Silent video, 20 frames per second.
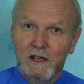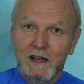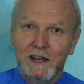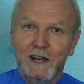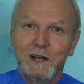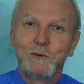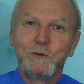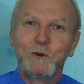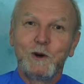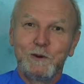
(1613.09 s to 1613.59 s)

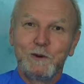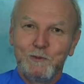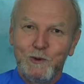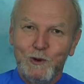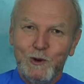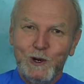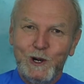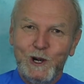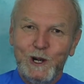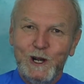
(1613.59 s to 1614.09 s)
I want
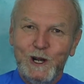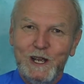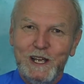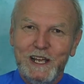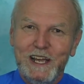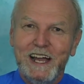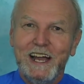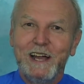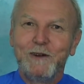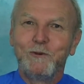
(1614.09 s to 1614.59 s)
more,
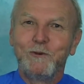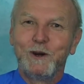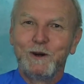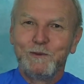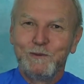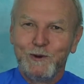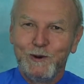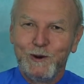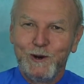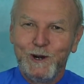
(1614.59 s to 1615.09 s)
I
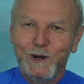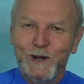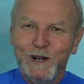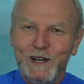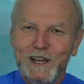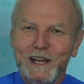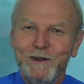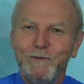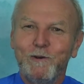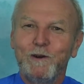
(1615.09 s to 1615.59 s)
want more,
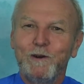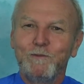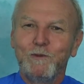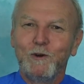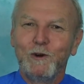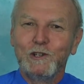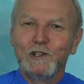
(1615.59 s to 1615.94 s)
I want more.